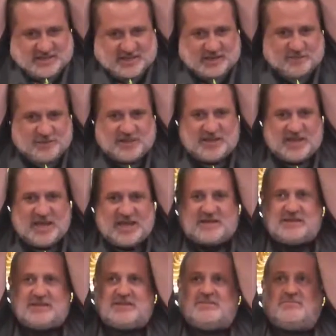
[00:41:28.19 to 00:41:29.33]
keeping
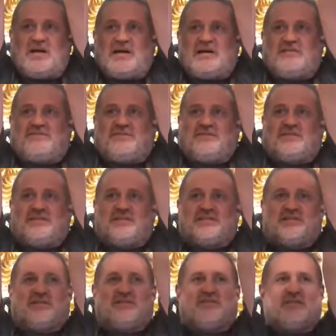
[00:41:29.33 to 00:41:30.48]
that mindfulness
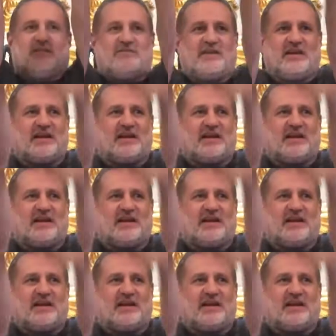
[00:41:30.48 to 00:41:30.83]
of loving